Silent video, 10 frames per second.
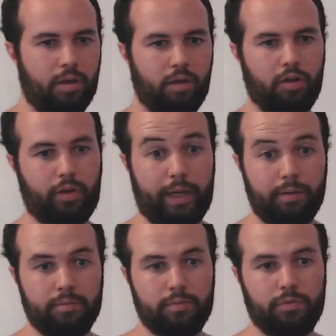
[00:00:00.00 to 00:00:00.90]
Okay,
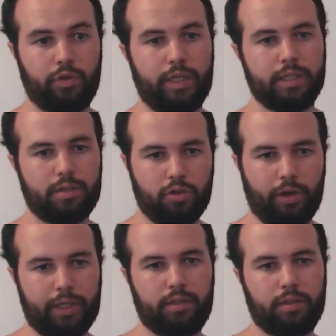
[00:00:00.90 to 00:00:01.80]
we just
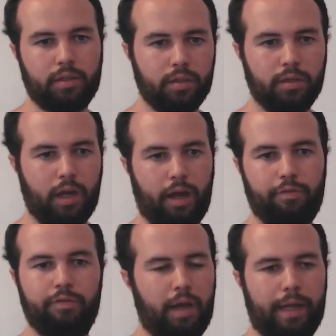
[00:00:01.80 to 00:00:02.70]
connected an
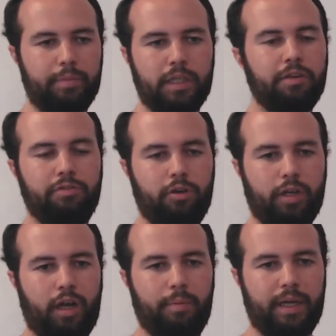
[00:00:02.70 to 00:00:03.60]
empty 4
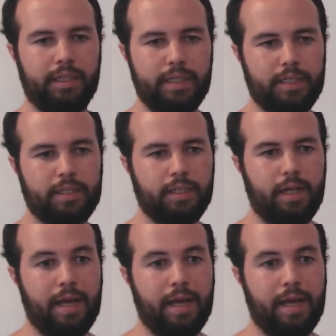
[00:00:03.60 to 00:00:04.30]
terabyte disk,